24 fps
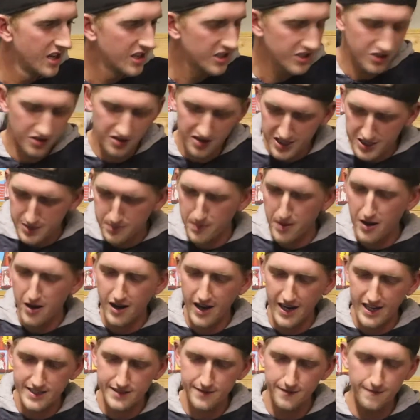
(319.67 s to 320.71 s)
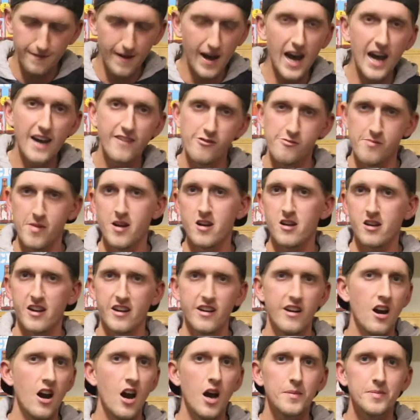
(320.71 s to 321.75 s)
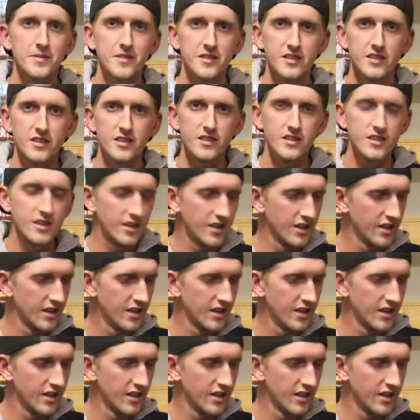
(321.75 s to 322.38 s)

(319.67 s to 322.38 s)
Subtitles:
So this beer has 5 American hops in it.